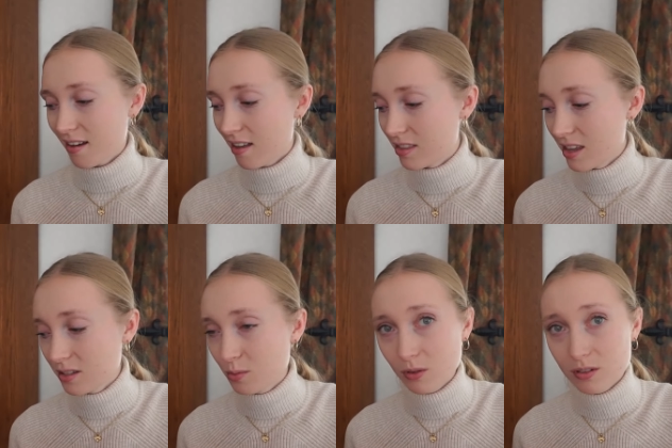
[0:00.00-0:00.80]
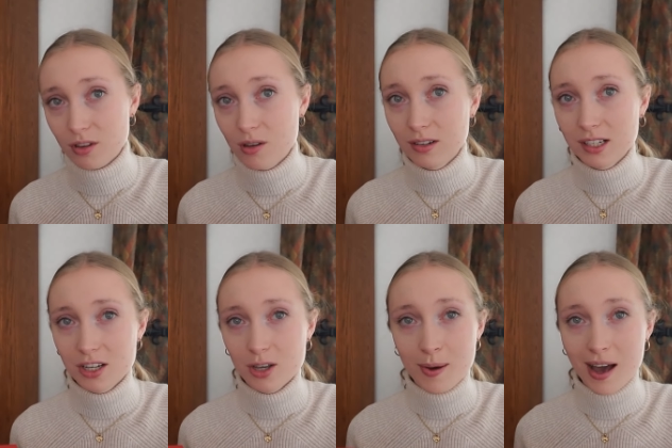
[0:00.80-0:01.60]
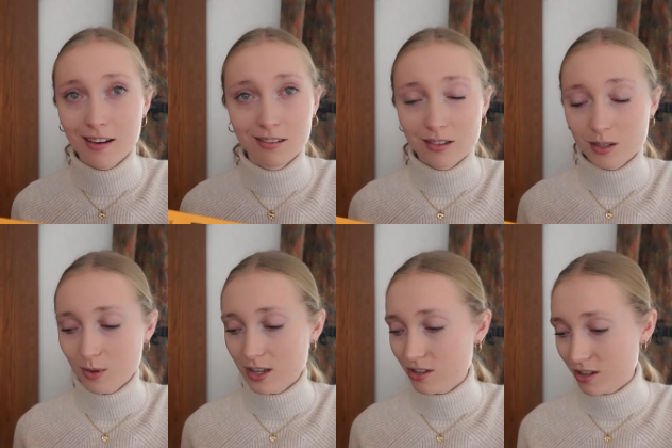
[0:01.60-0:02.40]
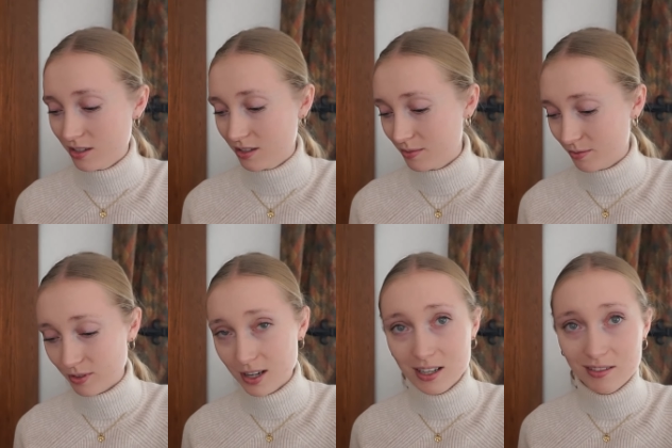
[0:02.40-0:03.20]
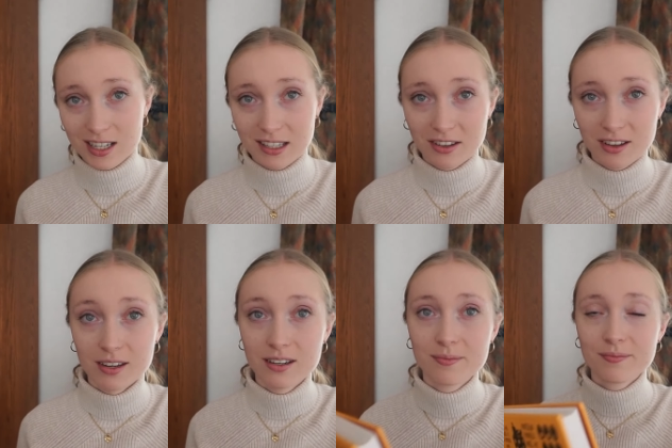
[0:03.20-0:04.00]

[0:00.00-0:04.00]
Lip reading: And this was only £2, which is really, really good.